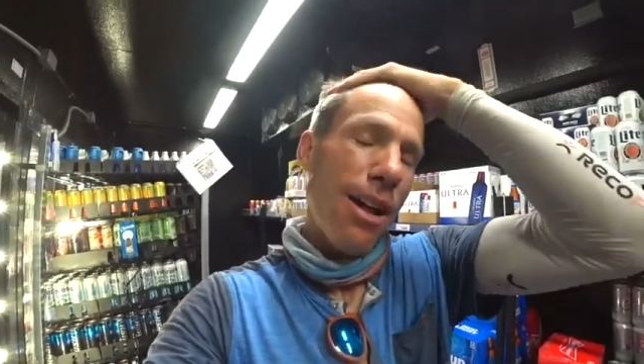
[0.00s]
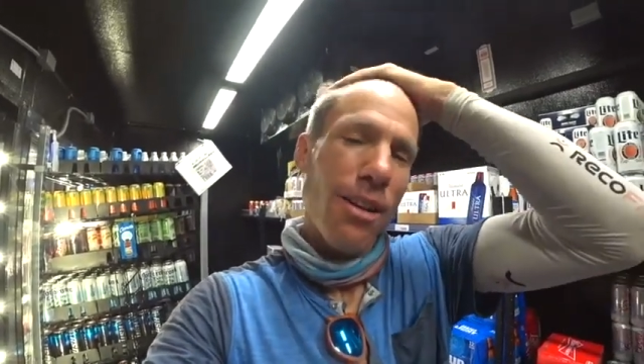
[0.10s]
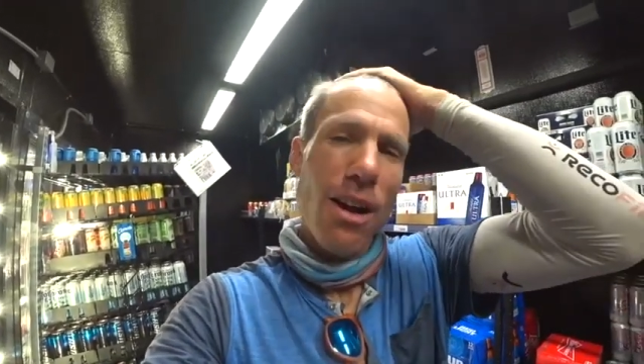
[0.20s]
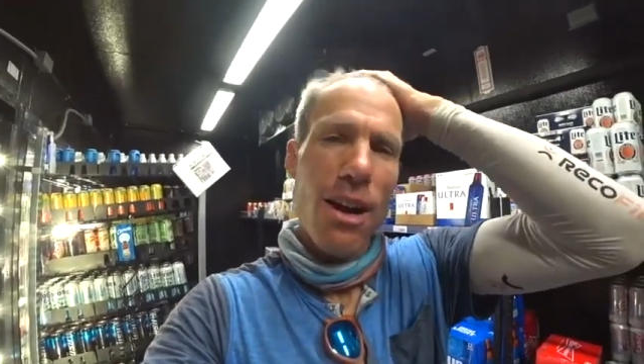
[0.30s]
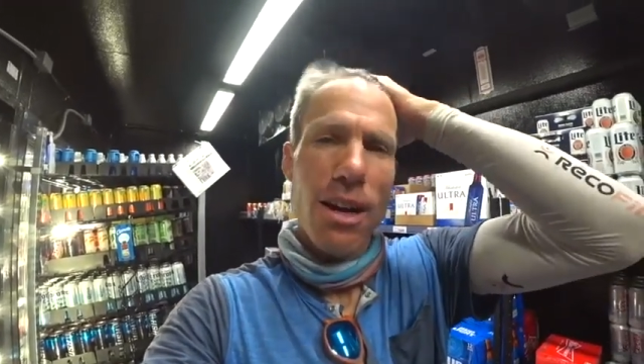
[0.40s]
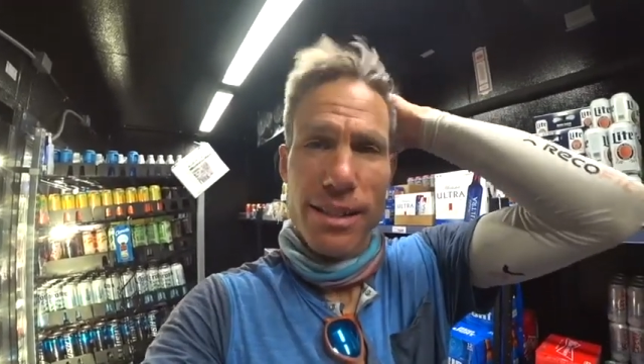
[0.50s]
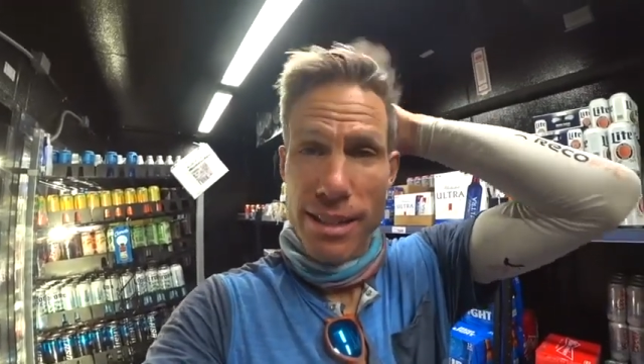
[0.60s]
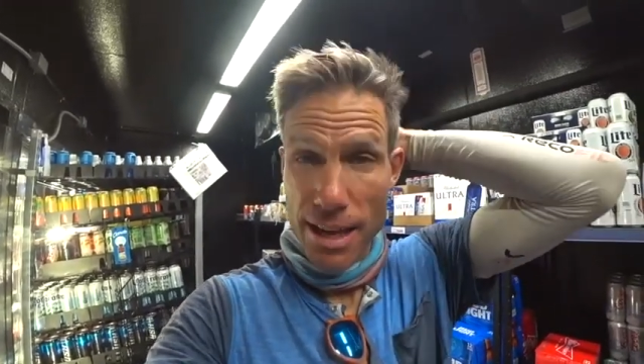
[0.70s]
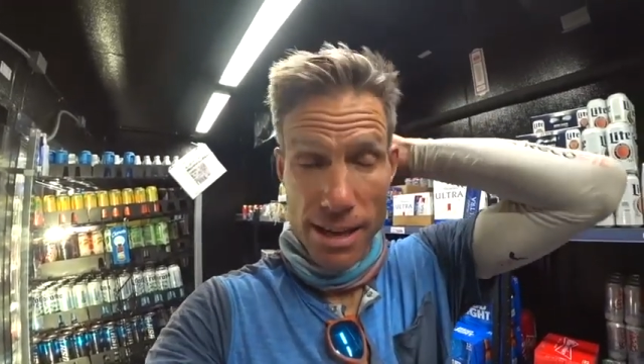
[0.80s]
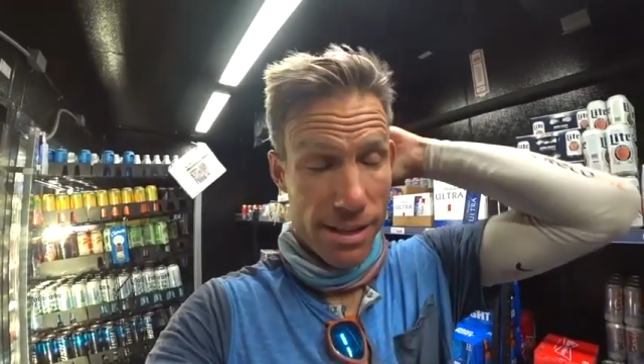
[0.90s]
how long it
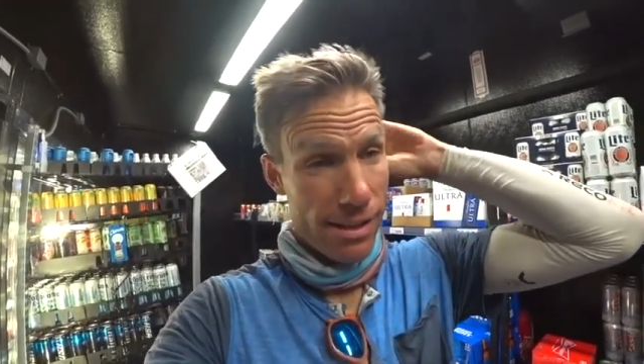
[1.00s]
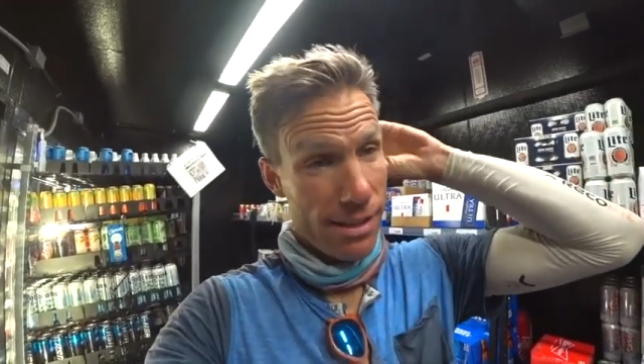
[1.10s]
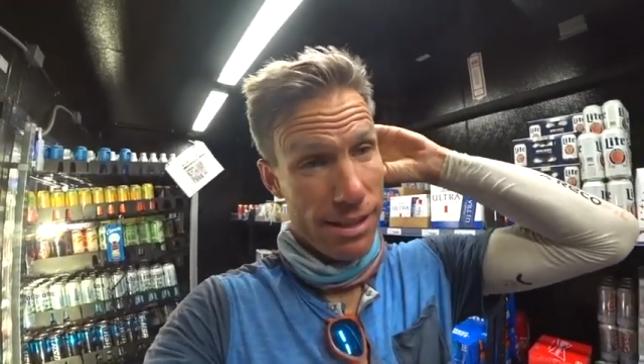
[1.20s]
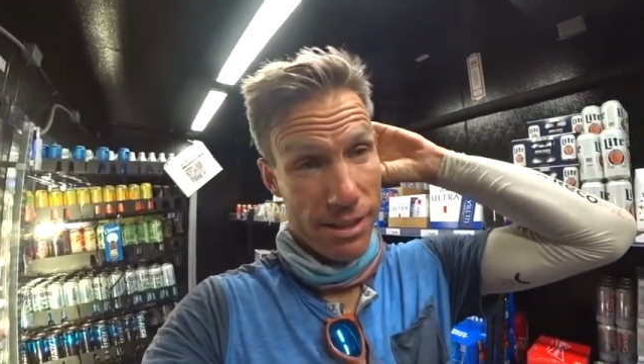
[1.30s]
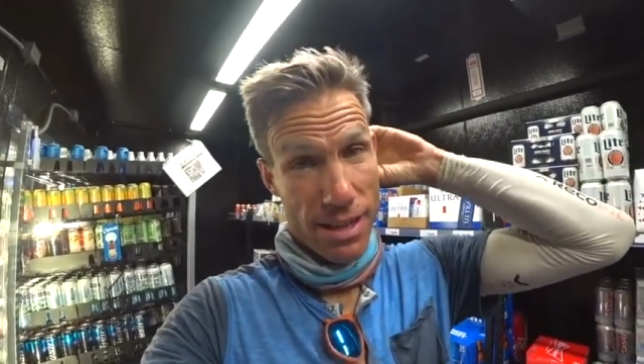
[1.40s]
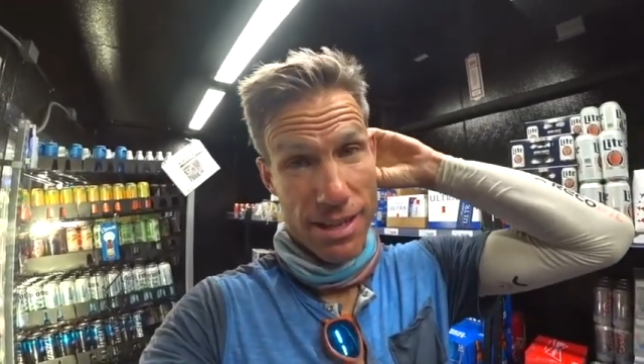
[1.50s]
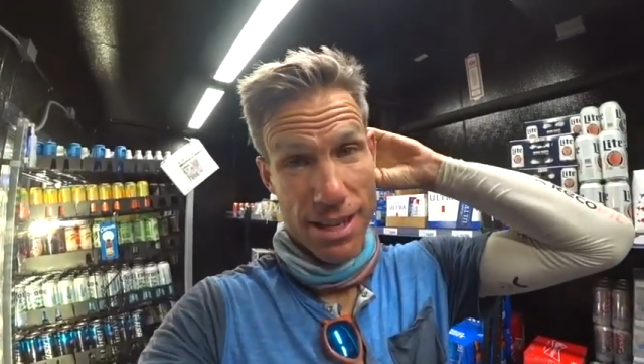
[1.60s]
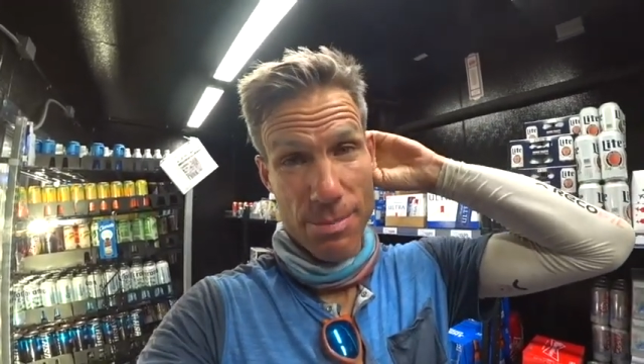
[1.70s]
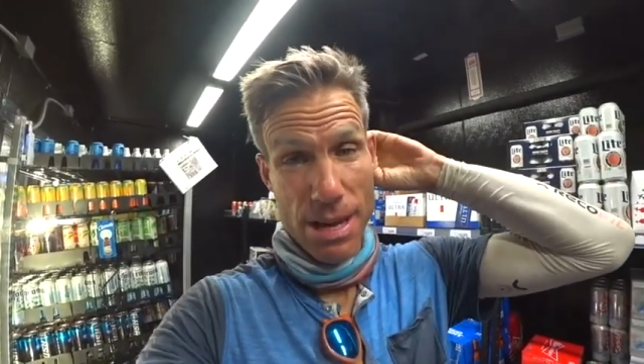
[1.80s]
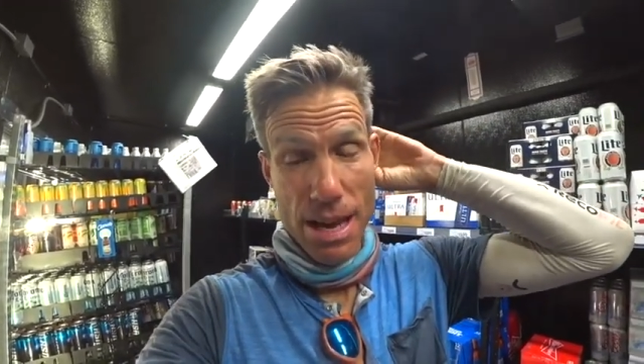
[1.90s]
takes until they
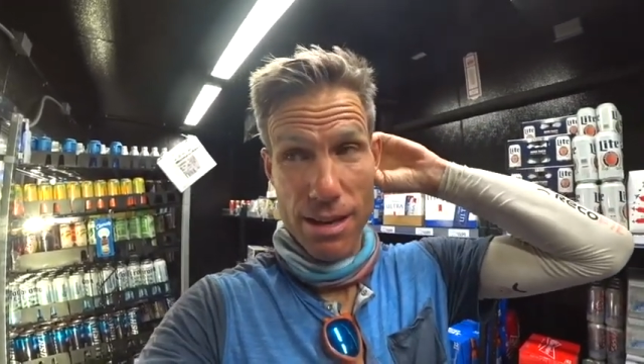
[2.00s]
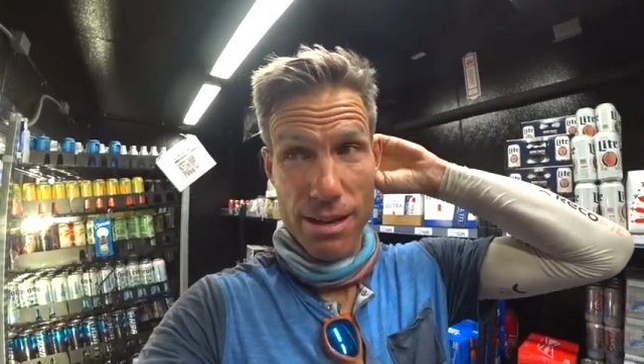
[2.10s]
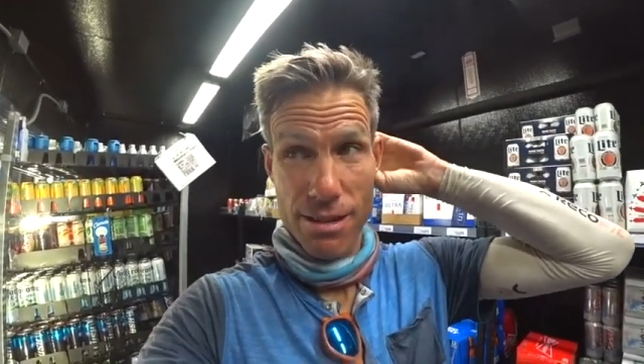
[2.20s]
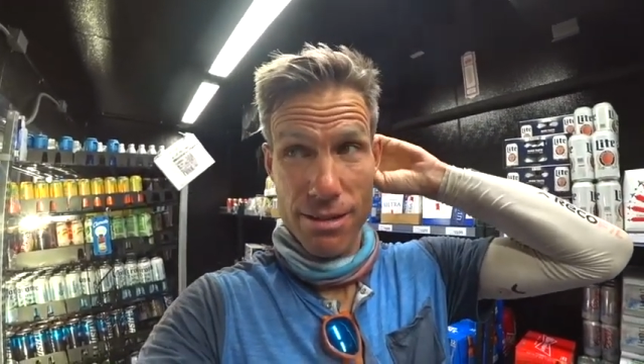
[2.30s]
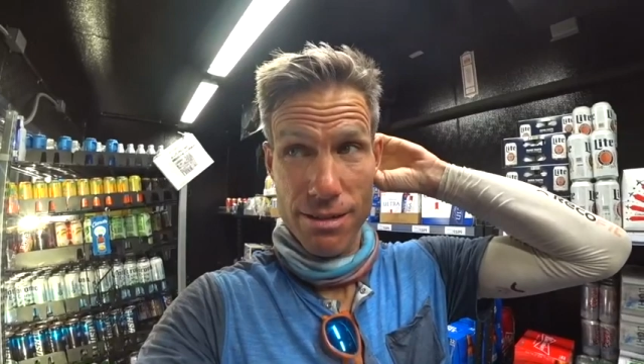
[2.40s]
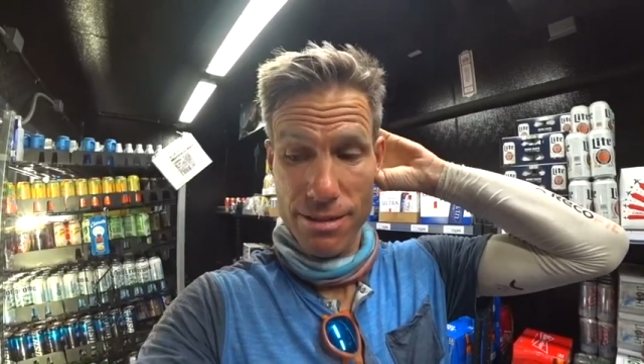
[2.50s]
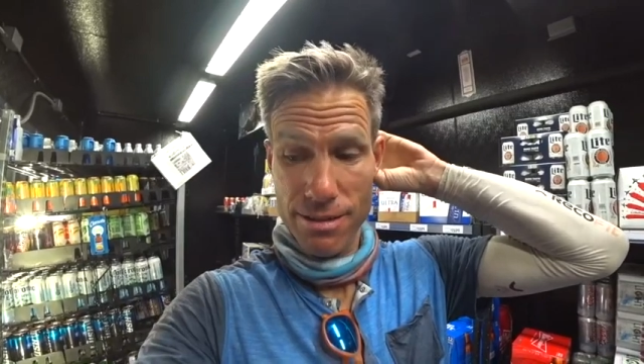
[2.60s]
kick me out of here.